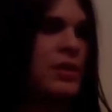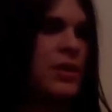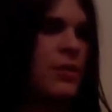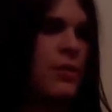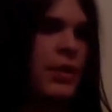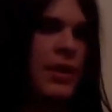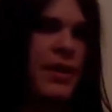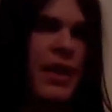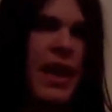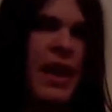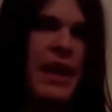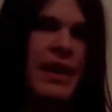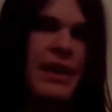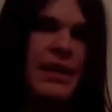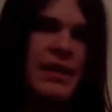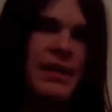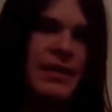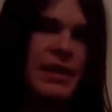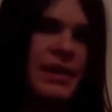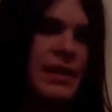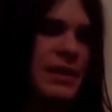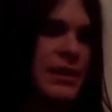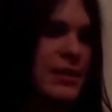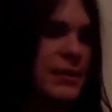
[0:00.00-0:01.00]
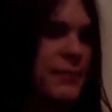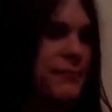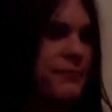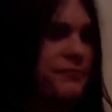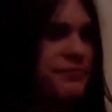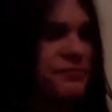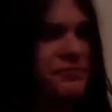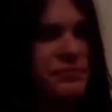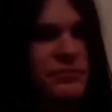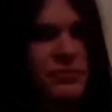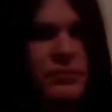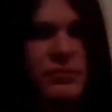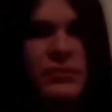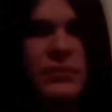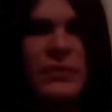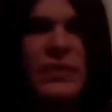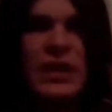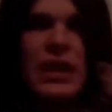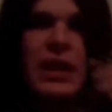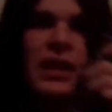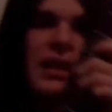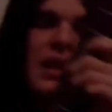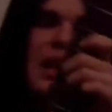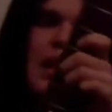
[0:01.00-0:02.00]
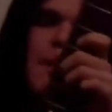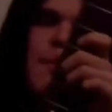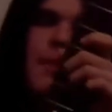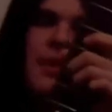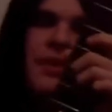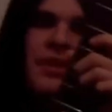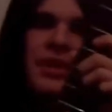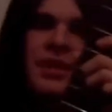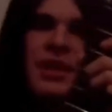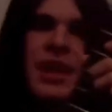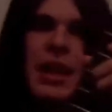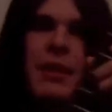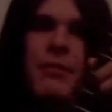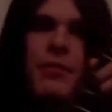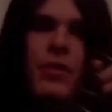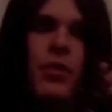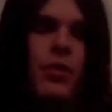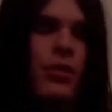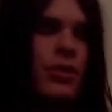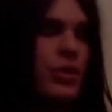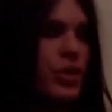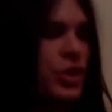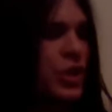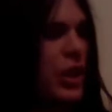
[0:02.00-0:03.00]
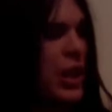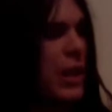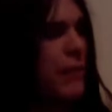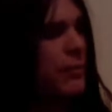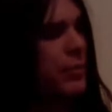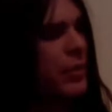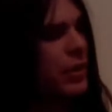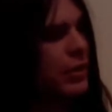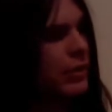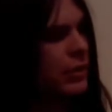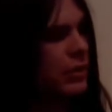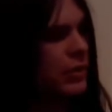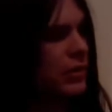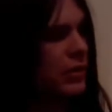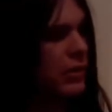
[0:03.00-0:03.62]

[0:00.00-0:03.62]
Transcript: So what that is keeping the same chord shape,